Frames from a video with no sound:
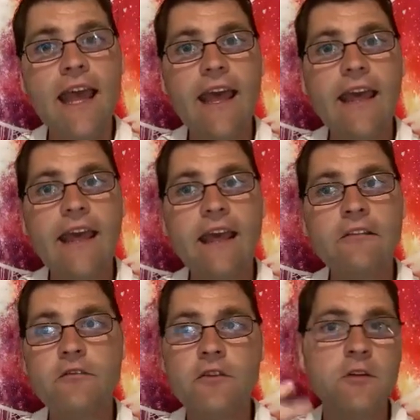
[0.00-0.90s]

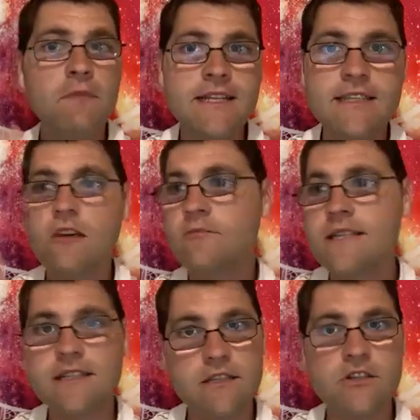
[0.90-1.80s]
And for myself, my
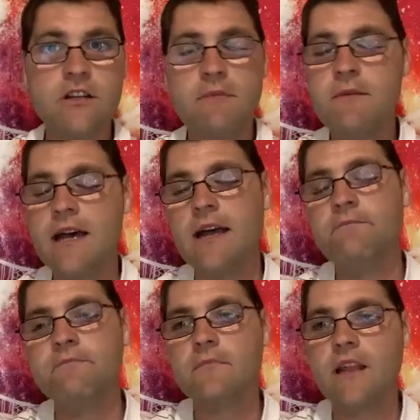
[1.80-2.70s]
sister, and my mom.